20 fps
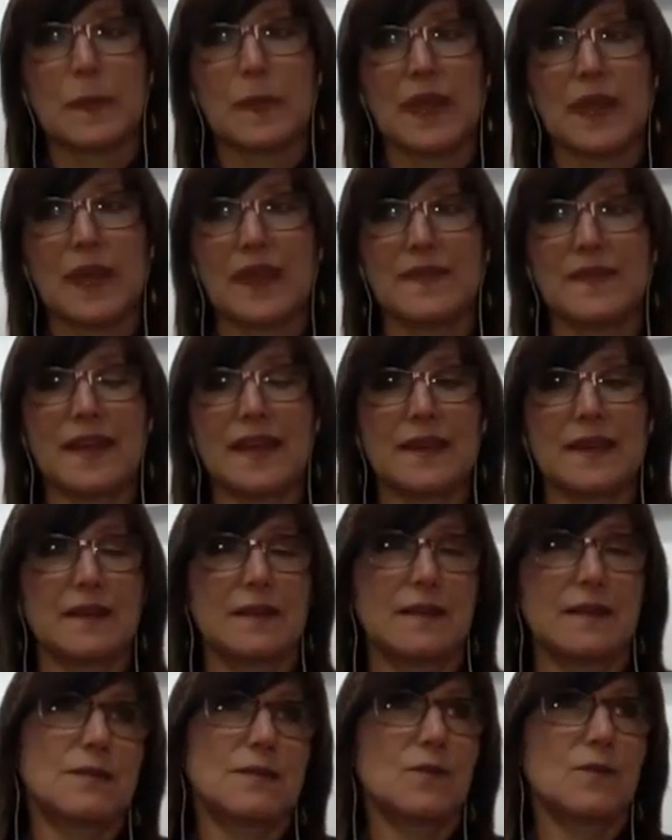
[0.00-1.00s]
And that
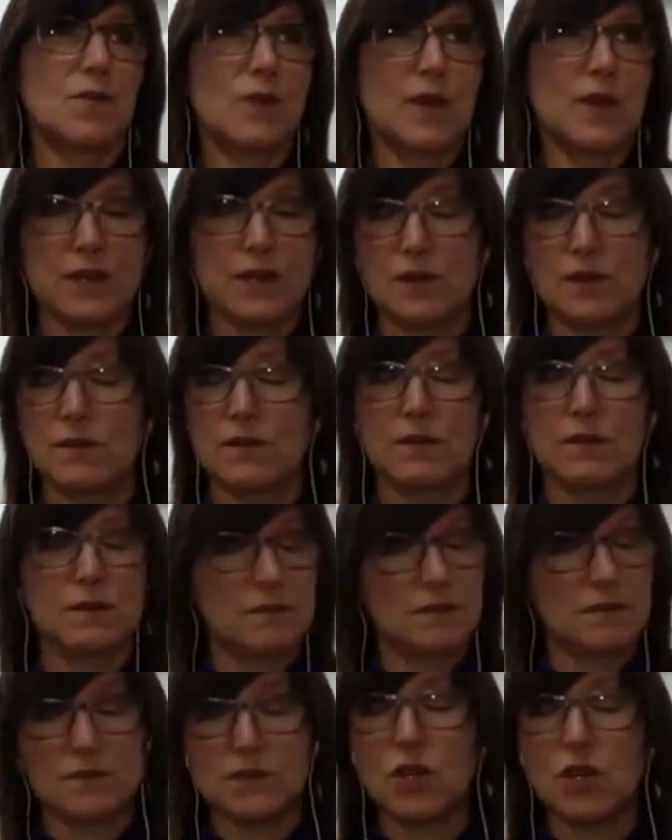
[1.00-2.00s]
when you
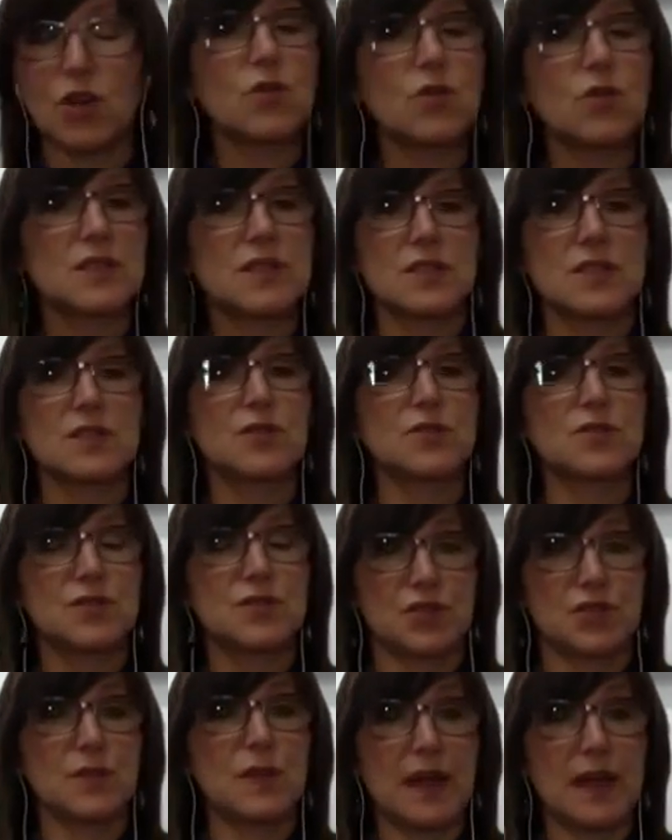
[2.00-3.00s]
totally
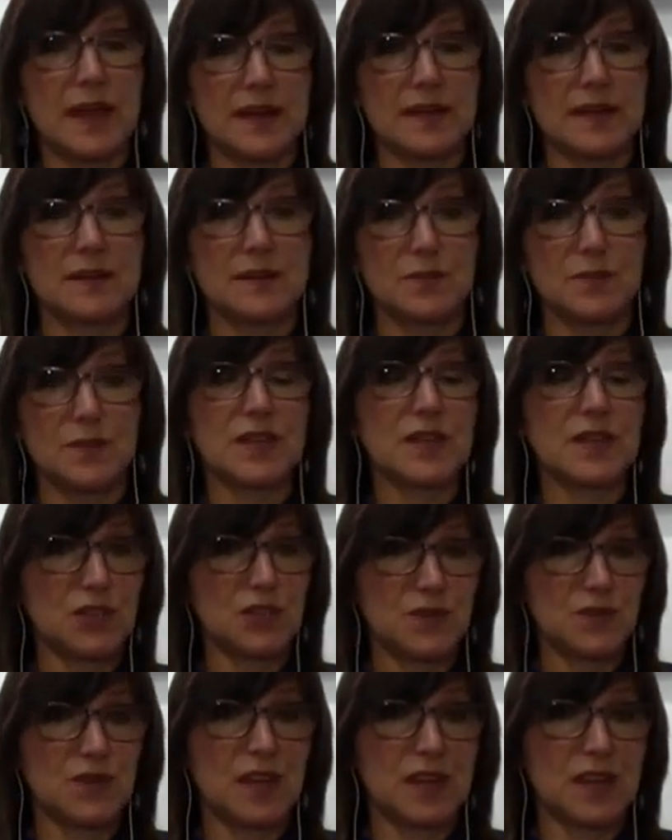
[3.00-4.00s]
lose your mind
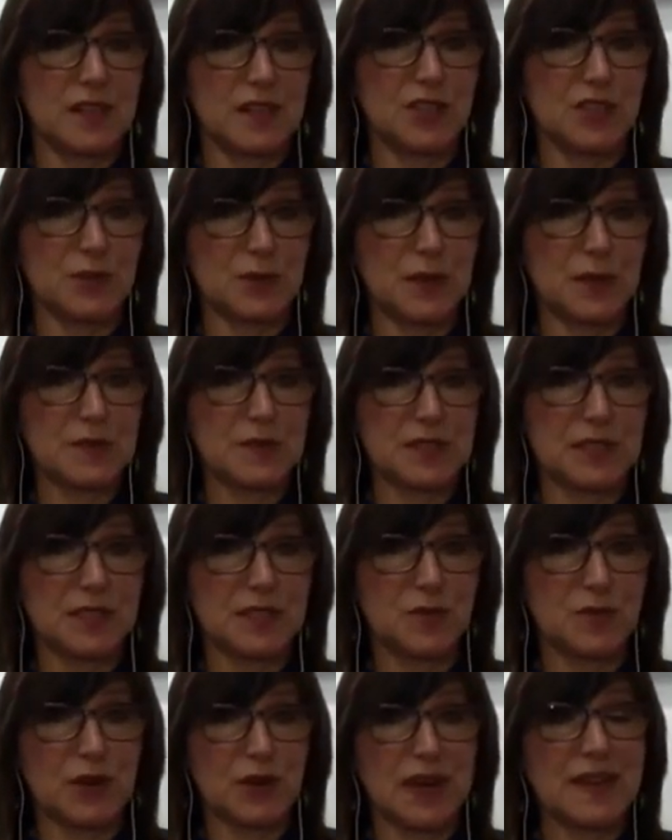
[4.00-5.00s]
because you've gone into your
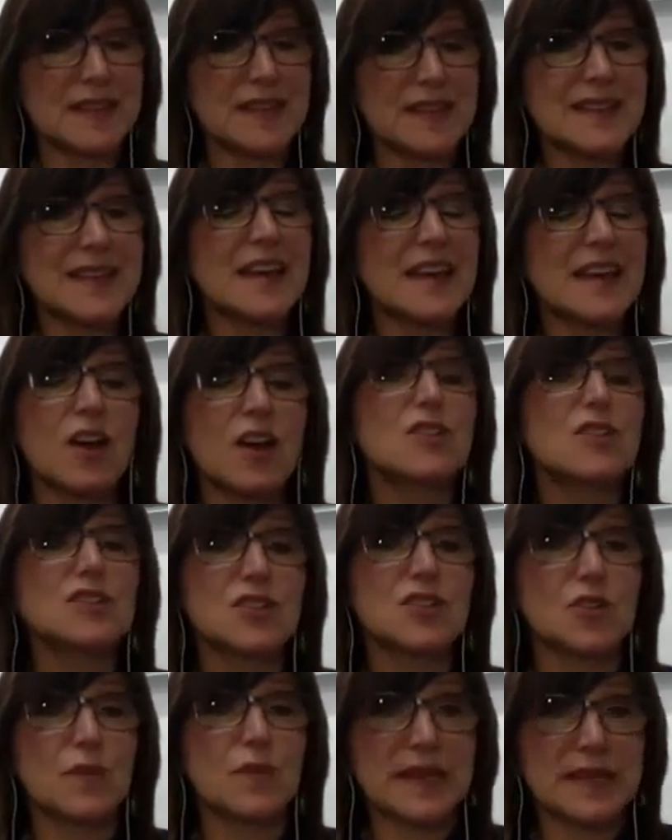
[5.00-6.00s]
reptilian brain, that
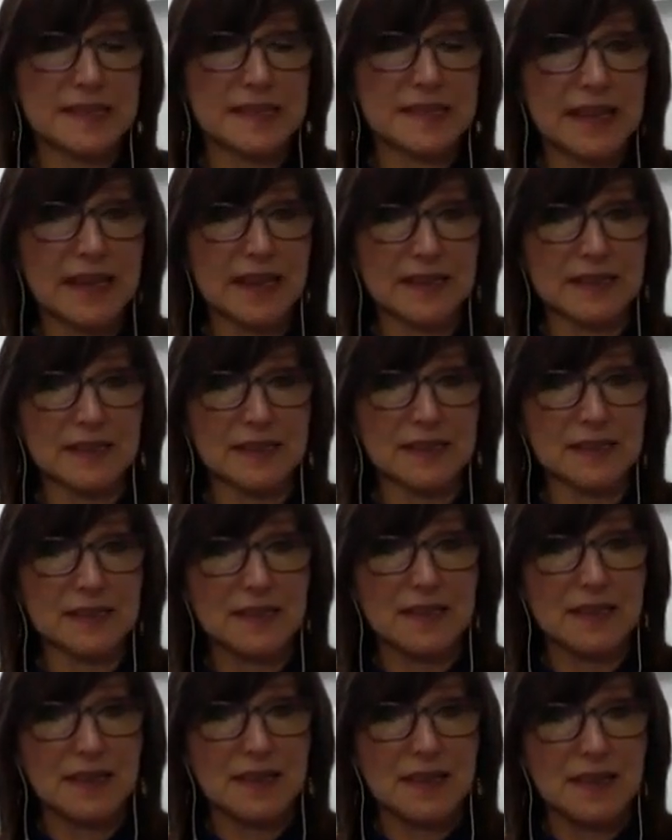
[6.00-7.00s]
also makes sense.
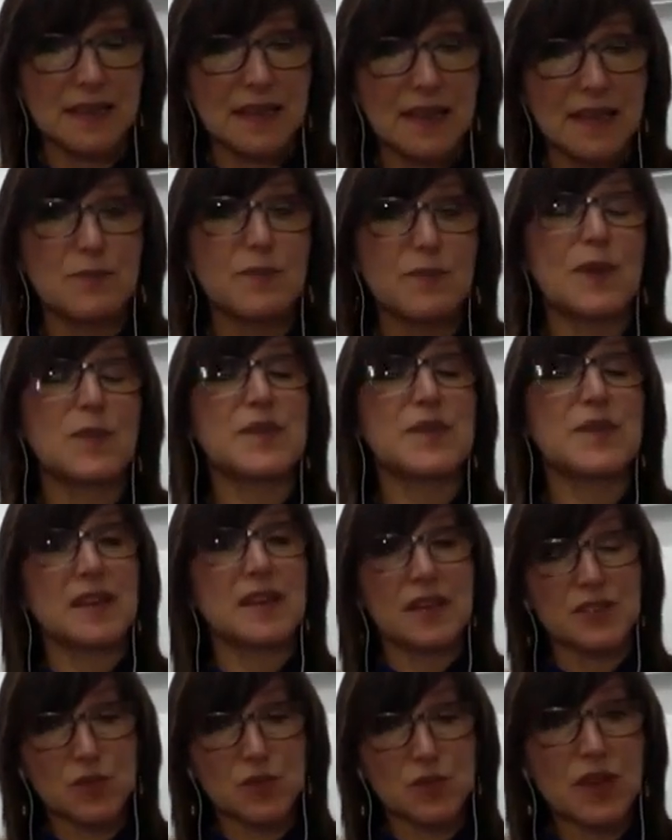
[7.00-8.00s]
But
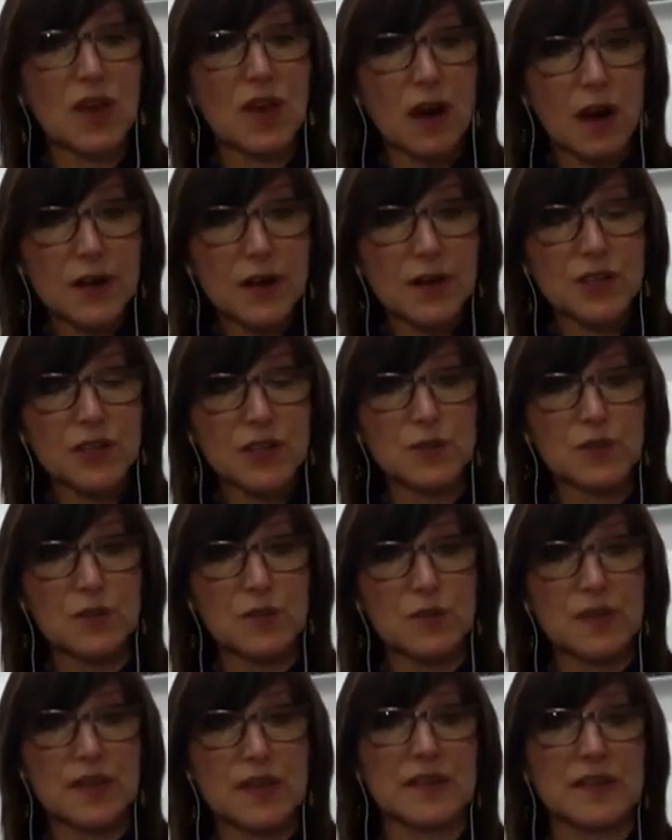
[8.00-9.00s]
because we are
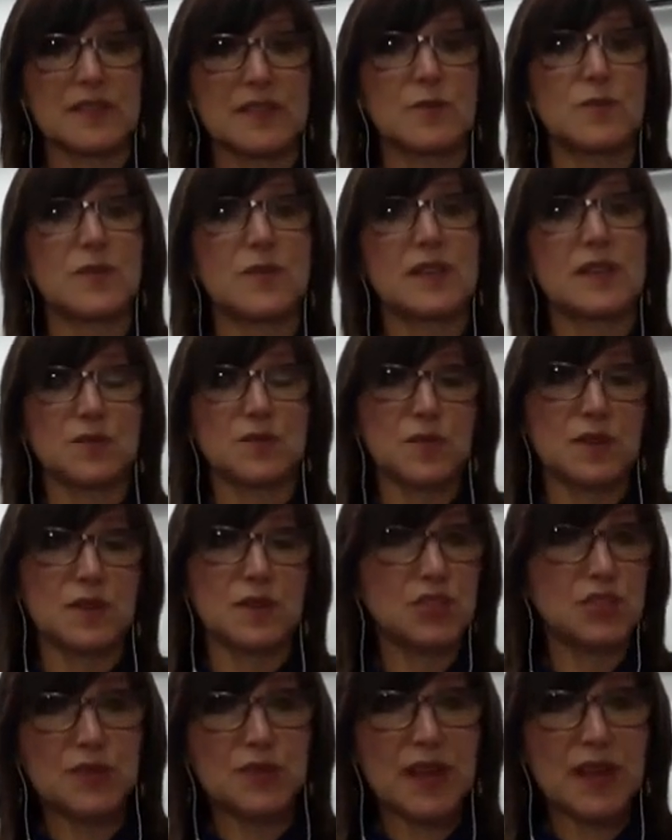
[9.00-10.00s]
human beings, and because we
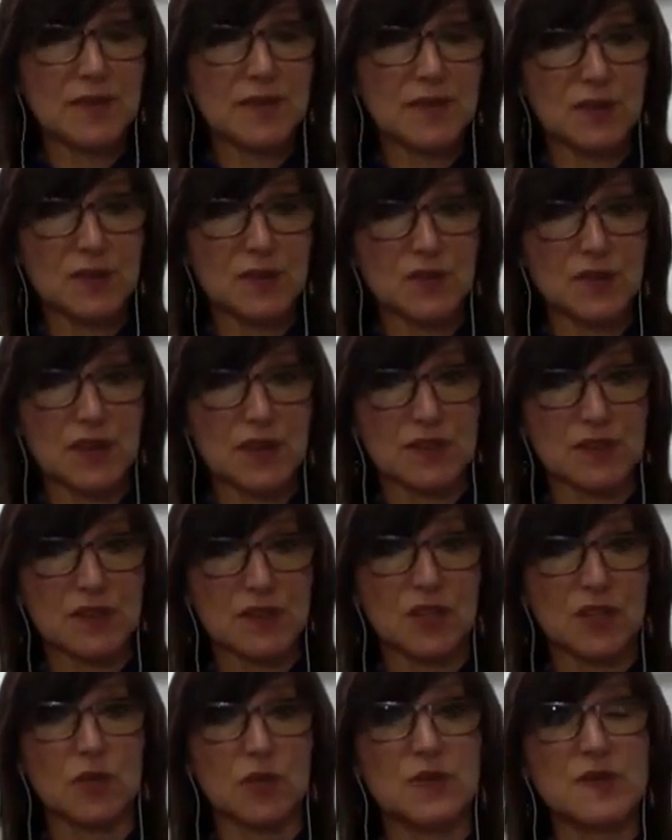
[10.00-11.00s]
do have those frontal
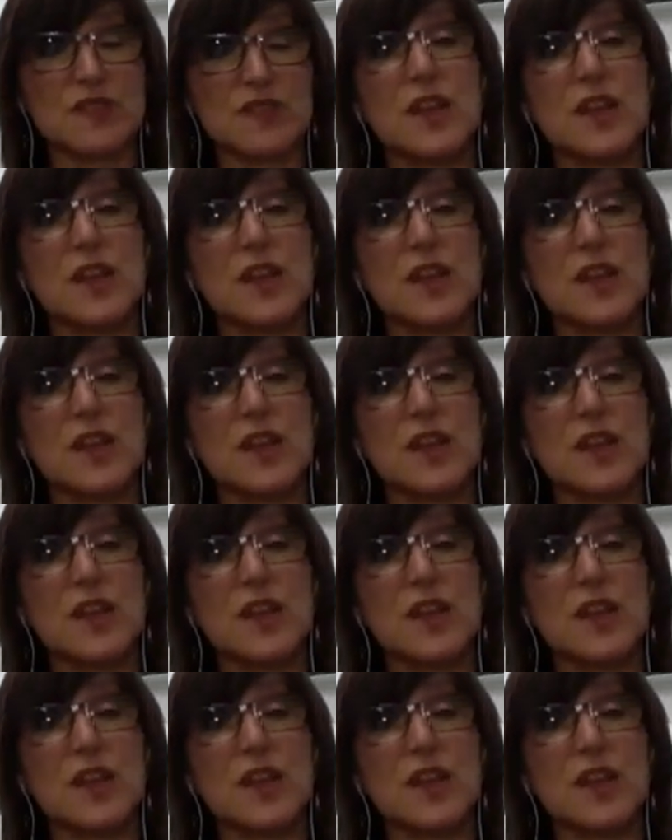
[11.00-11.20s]
lobes,